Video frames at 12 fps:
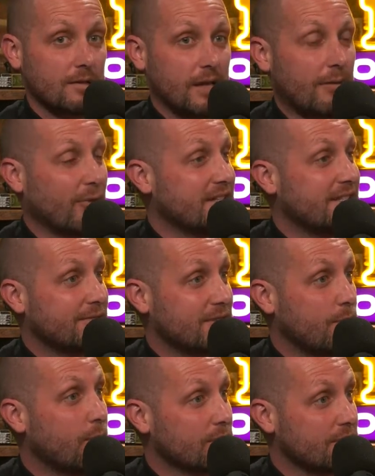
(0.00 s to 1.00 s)

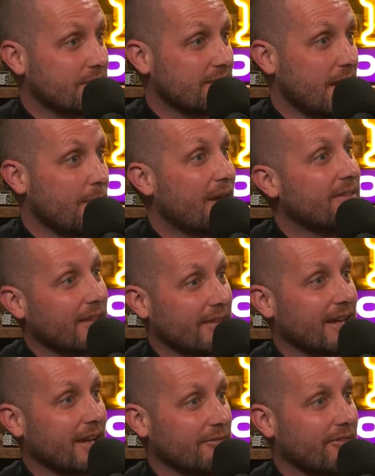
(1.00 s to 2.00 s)
NYCFC pushes them and then
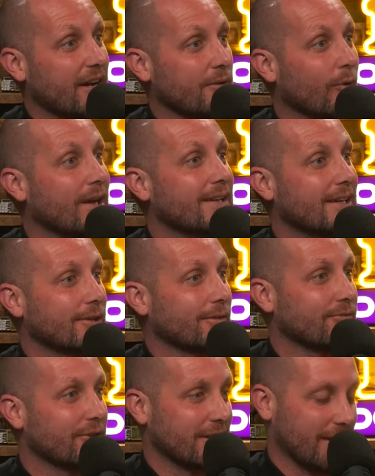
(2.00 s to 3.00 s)
they got to find a way to get their
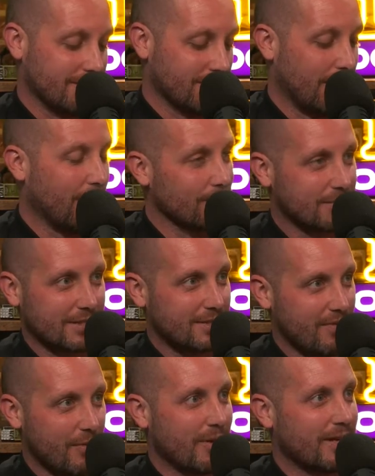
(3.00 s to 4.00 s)
footing on it. So I wrote
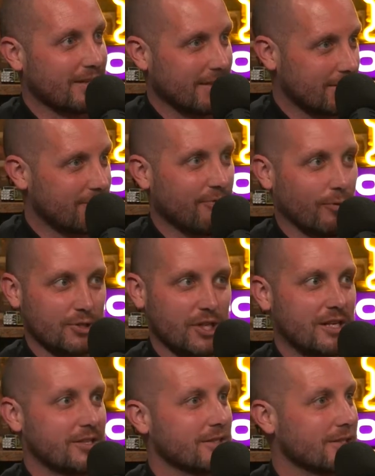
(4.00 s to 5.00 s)
65th minute, 4
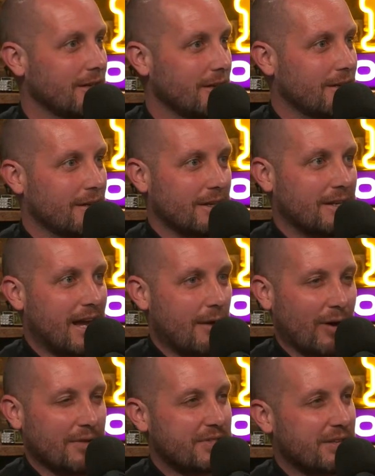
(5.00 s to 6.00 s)
changes.
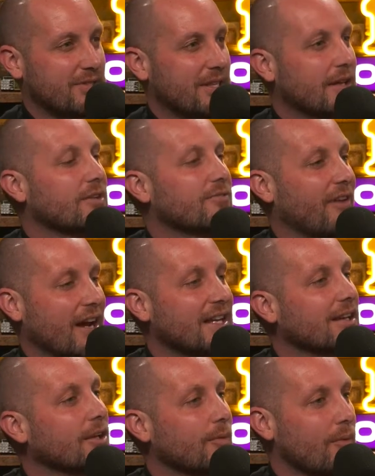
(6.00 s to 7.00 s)
NYCFC
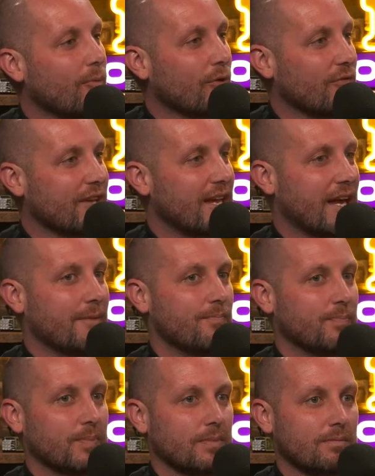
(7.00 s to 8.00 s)
finding a little bit more of the game.
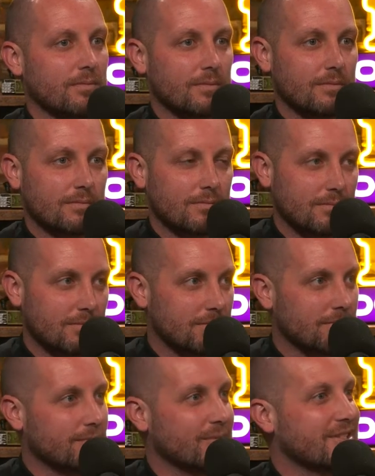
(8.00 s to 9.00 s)

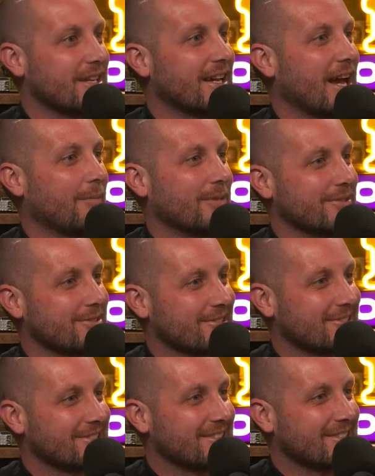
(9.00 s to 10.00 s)
Mistake happens.